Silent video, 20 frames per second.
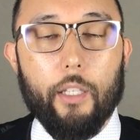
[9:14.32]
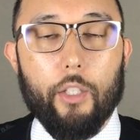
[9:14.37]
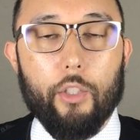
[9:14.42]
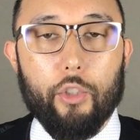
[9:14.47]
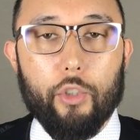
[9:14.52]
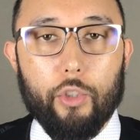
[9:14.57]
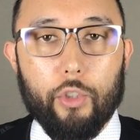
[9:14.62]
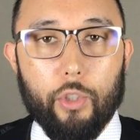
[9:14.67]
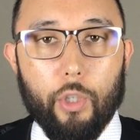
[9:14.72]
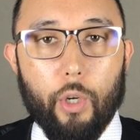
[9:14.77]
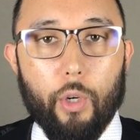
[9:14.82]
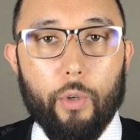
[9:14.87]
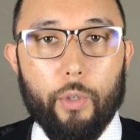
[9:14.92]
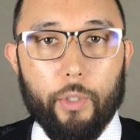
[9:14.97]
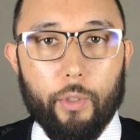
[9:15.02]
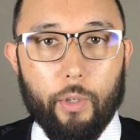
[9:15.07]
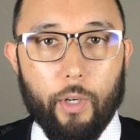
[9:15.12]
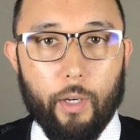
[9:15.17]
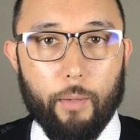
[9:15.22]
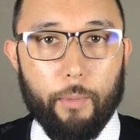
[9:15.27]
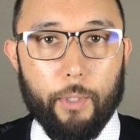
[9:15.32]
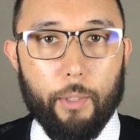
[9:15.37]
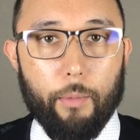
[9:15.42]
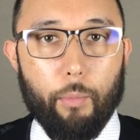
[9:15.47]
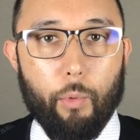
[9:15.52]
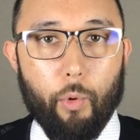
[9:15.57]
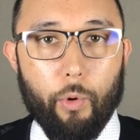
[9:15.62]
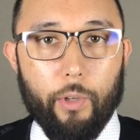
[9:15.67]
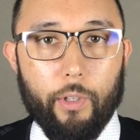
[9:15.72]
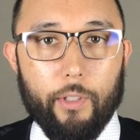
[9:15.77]
so incredibly
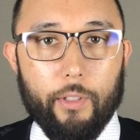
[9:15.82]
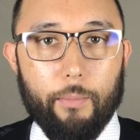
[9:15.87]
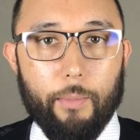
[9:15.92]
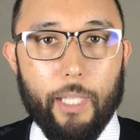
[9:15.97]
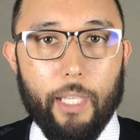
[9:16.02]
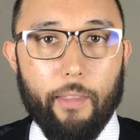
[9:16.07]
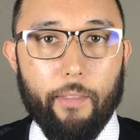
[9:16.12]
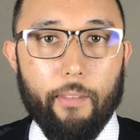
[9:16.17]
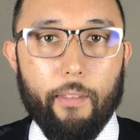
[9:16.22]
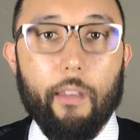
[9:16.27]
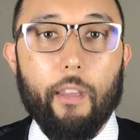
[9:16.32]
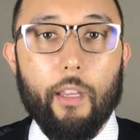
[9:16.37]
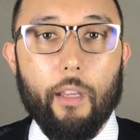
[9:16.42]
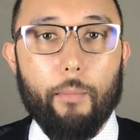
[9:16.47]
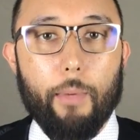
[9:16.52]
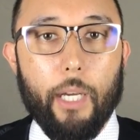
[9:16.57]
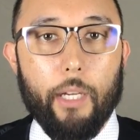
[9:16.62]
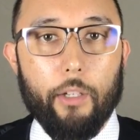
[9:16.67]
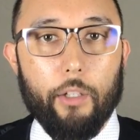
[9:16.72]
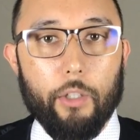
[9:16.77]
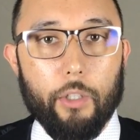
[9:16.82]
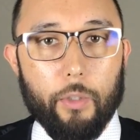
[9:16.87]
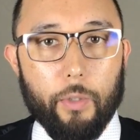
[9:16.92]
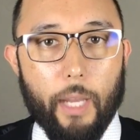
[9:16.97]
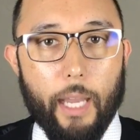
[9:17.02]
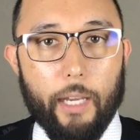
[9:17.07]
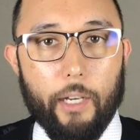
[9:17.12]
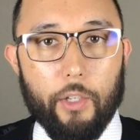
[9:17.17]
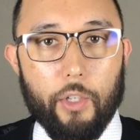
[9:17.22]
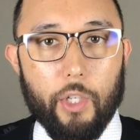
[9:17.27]
important to begin thinking about your
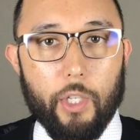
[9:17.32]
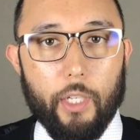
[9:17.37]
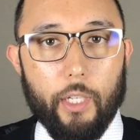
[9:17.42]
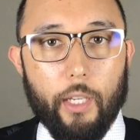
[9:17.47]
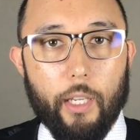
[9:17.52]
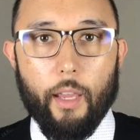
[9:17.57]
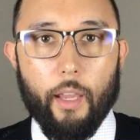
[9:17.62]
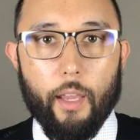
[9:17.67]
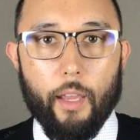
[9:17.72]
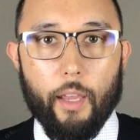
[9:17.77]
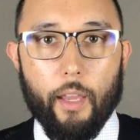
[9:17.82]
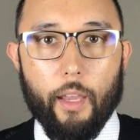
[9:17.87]
strategy and,